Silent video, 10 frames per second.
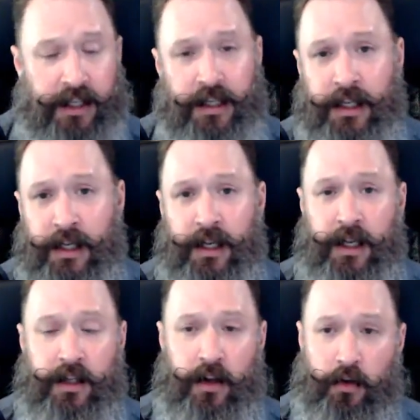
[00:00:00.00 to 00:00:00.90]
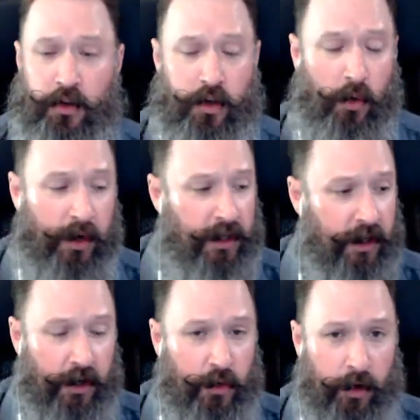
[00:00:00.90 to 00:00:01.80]
And, you're going in
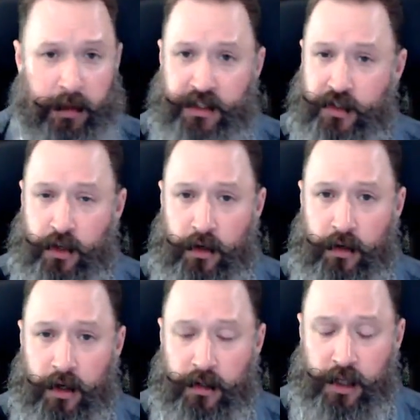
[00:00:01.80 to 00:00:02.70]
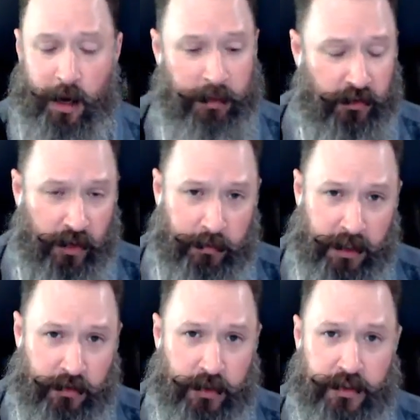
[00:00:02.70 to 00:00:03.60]
there and you want to make sure comments on
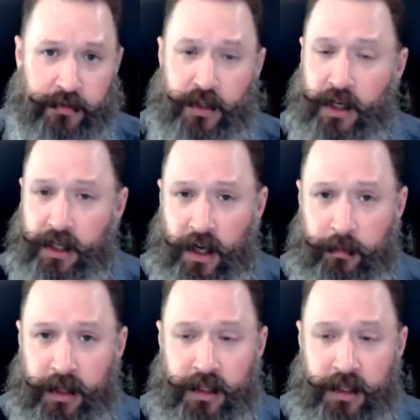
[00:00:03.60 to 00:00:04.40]
Pinterest, if you get a comment,